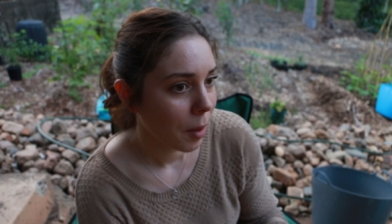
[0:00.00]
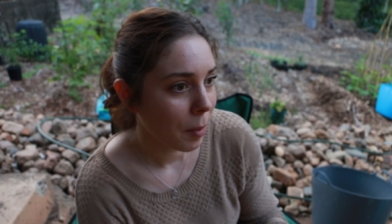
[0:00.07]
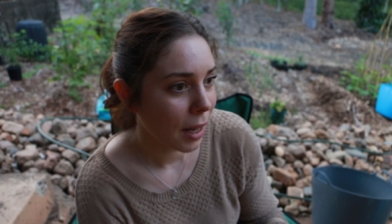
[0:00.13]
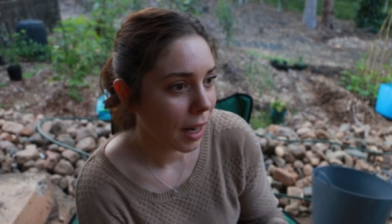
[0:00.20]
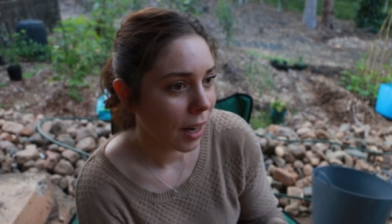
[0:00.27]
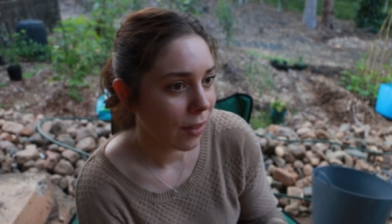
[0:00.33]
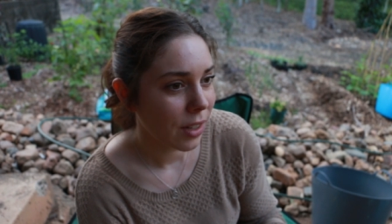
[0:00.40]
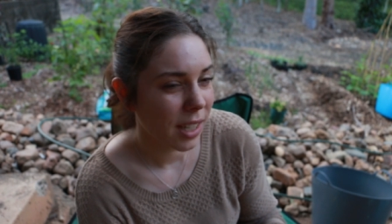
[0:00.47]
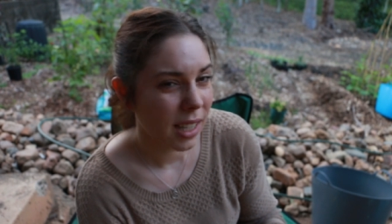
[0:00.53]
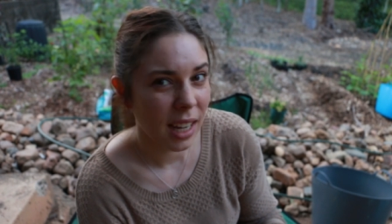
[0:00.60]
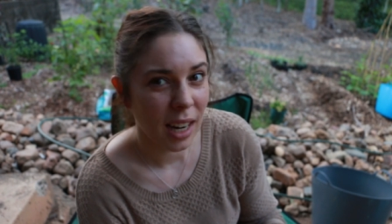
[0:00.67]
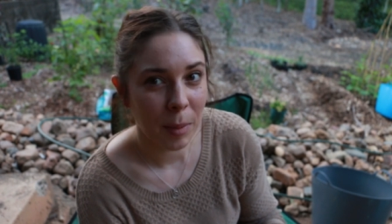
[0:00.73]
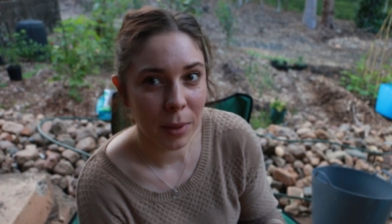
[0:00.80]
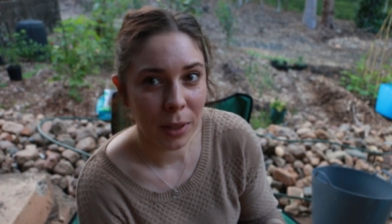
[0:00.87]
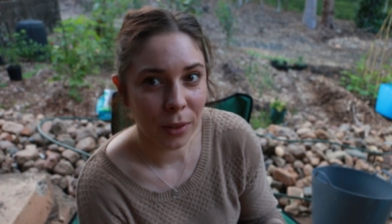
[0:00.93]
Might have to
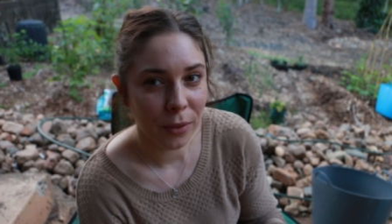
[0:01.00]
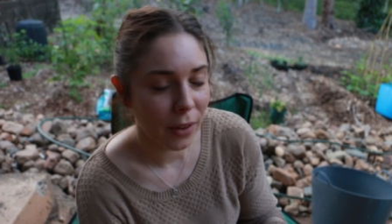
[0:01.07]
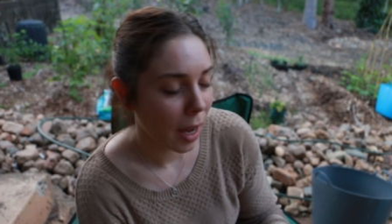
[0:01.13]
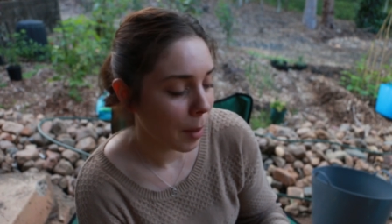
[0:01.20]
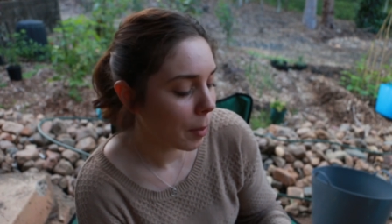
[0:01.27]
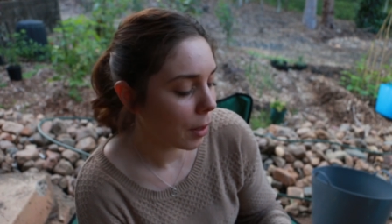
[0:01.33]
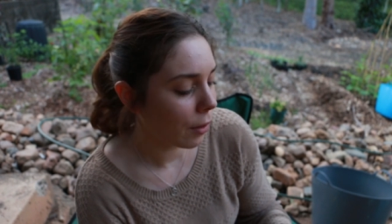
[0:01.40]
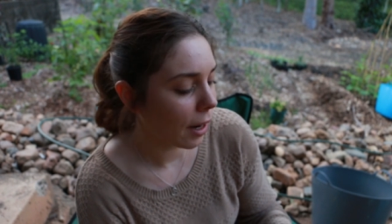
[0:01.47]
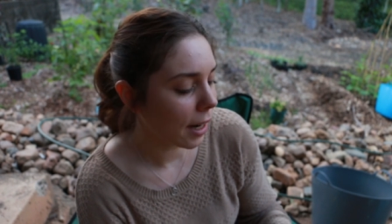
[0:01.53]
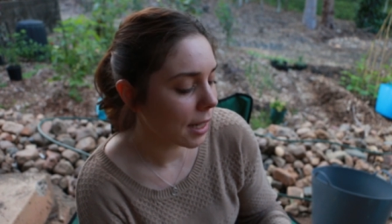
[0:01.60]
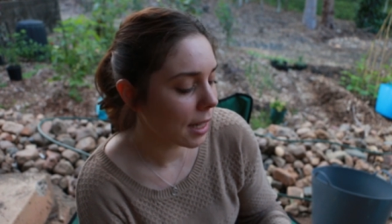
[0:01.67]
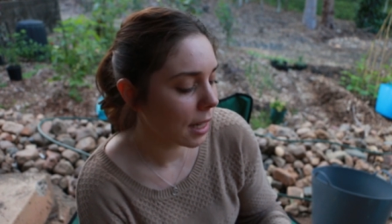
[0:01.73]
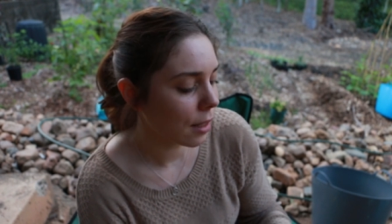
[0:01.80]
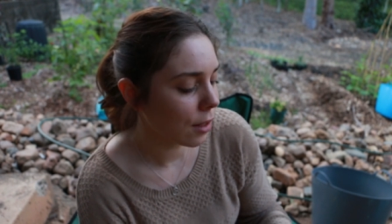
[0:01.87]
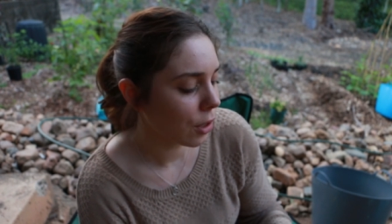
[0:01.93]
set up a little fire pit
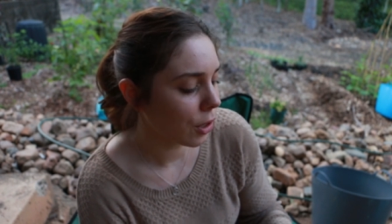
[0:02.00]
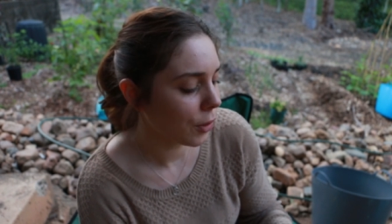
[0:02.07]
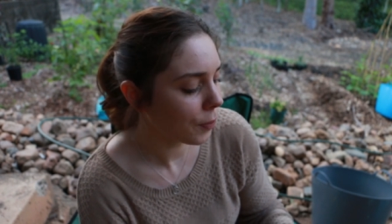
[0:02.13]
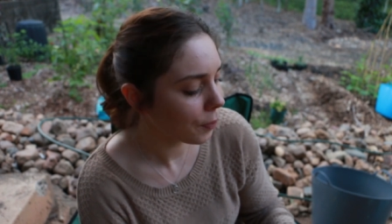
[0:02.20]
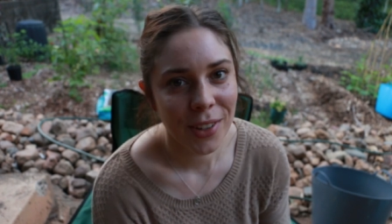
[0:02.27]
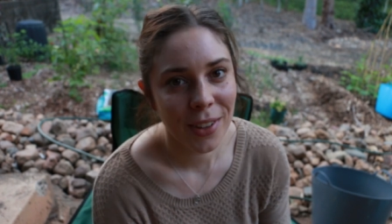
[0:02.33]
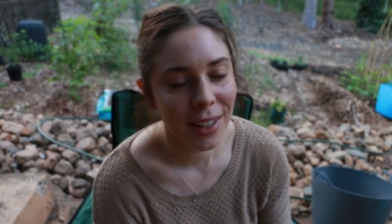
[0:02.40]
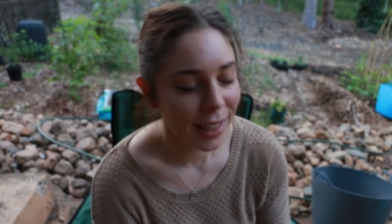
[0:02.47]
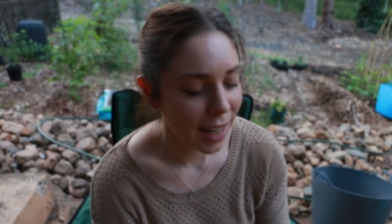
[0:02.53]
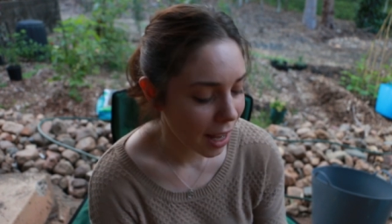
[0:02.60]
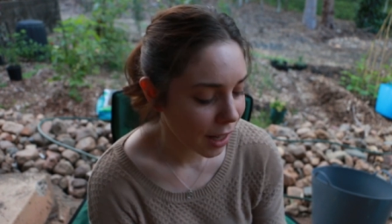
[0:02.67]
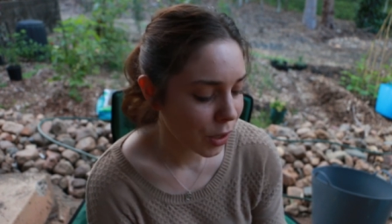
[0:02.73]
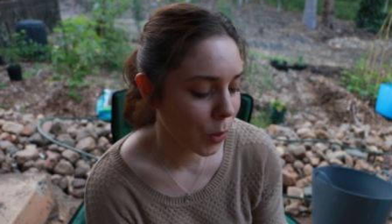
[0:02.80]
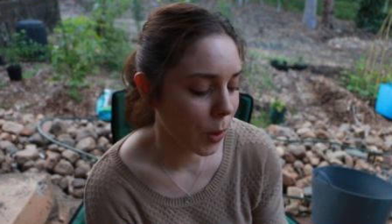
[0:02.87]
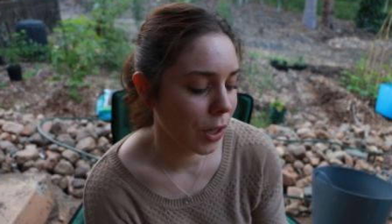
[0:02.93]
around here soon. So the
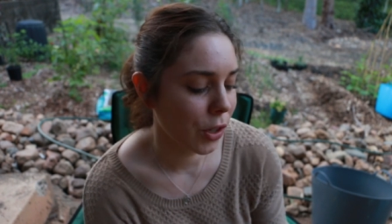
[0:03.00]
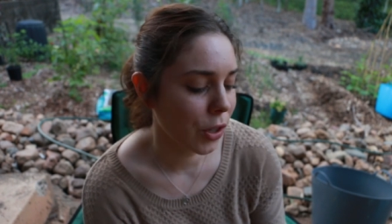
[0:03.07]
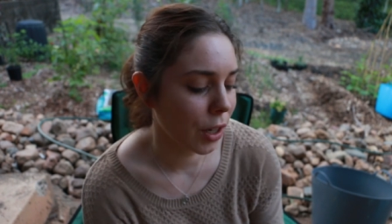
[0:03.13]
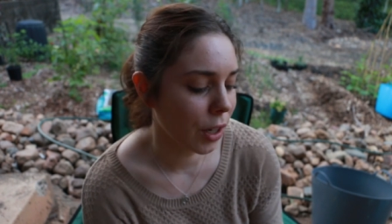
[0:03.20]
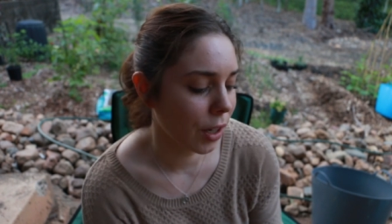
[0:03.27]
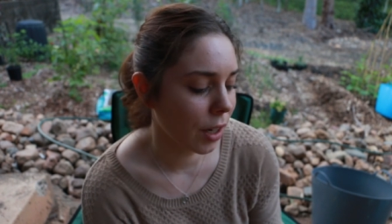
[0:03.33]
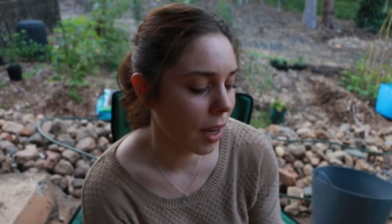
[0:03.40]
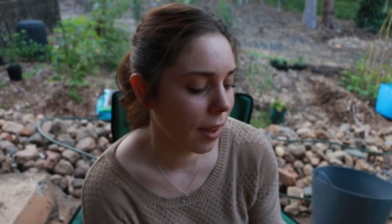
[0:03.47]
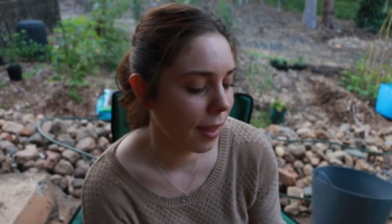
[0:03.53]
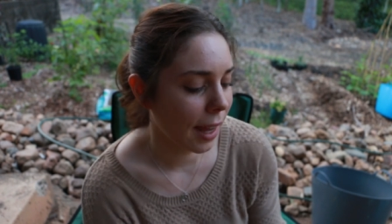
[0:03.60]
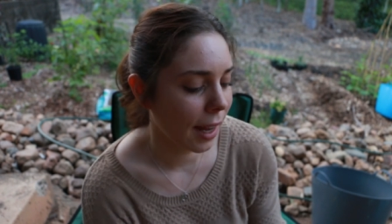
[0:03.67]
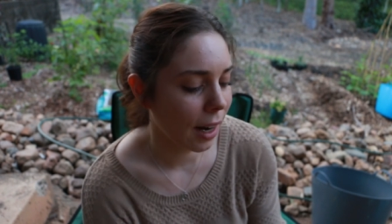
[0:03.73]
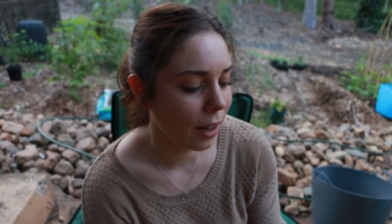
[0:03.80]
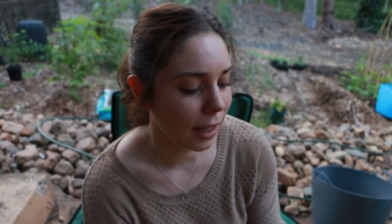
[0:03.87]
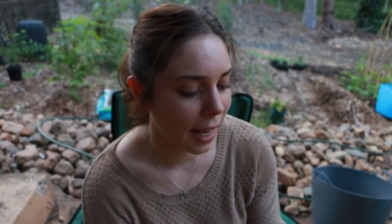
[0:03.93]
last question
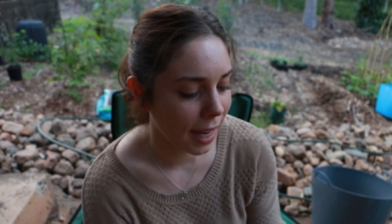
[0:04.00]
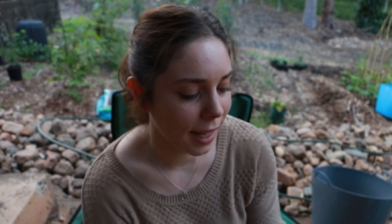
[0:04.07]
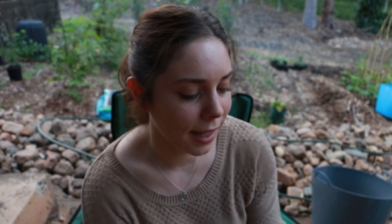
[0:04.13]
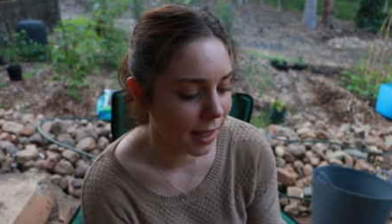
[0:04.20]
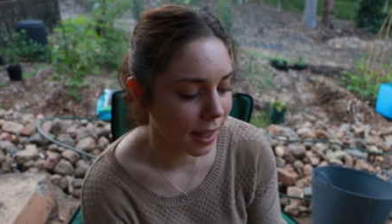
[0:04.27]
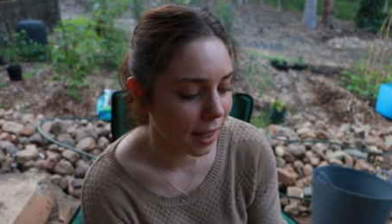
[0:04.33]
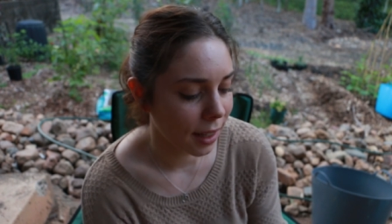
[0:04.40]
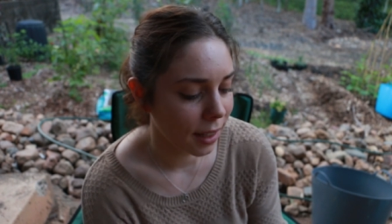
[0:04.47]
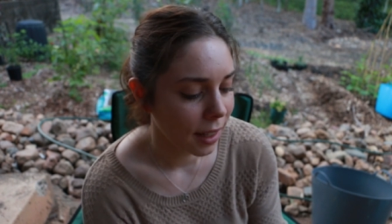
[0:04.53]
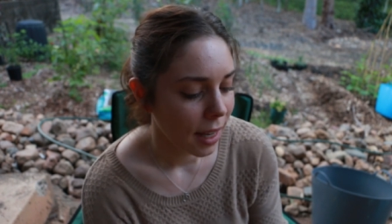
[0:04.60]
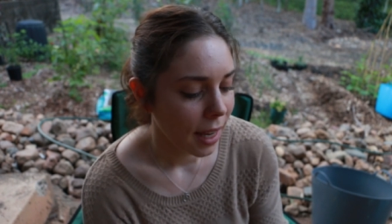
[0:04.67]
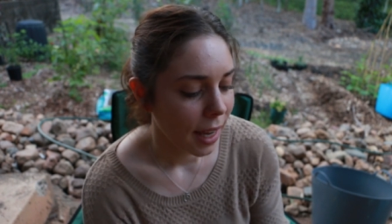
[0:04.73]
that I'll answer